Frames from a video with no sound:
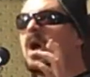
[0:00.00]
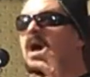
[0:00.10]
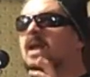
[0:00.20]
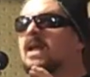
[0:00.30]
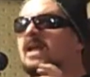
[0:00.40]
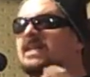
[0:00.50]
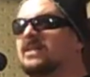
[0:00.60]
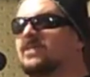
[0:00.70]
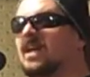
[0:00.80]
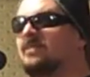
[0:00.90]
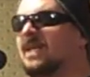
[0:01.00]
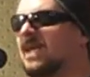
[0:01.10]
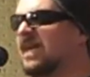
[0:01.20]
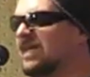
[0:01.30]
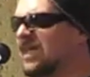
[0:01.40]
hot, because every time they
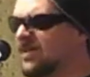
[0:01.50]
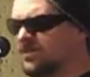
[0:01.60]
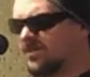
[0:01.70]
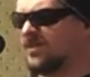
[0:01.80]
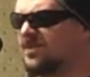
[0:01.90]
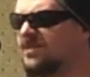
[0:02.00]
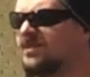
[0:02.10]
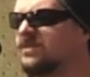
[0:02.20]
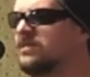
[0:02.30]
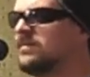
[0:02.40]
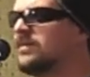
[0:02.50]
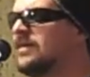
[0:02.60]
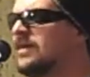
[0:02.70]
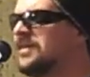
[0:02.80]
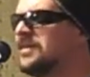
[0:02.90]
kick it, they go, ugh!
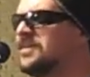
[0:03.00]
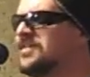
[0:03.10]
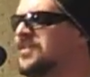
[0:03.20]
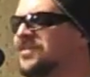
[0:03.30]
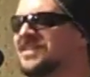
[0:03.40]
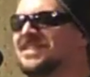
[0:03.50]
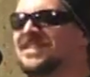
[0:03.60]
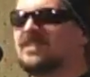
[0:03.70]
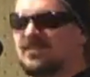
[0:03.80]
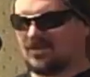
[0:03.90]
So it's just,